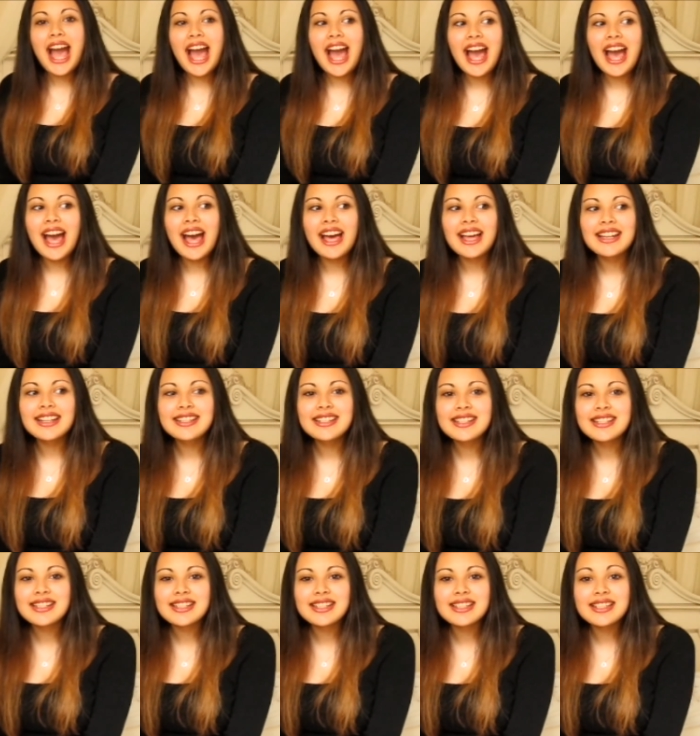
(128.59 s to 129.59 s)

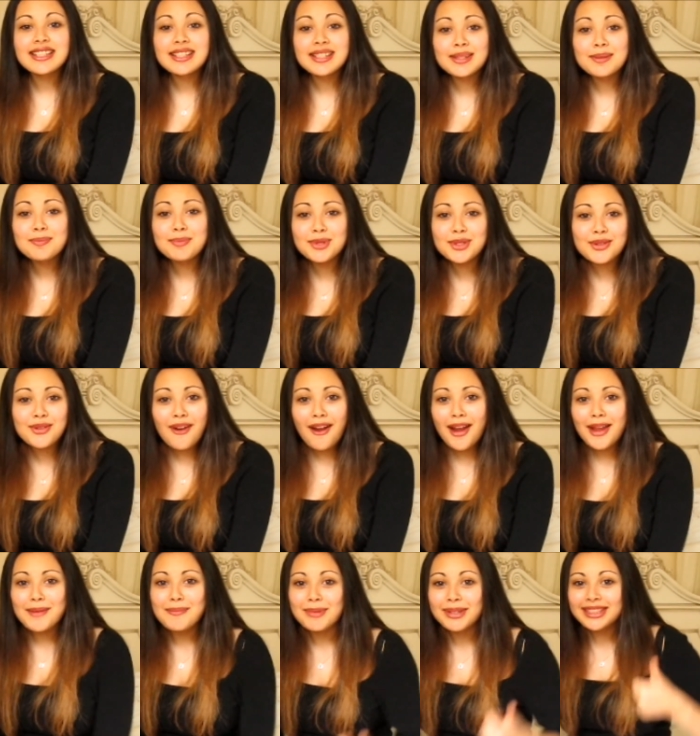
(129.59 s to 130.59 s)
and
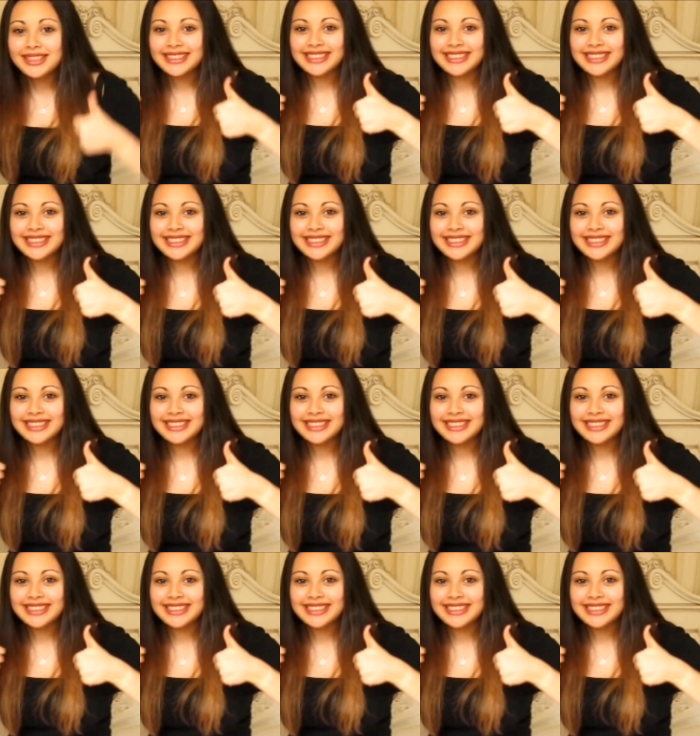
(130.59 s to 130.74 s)
subscribe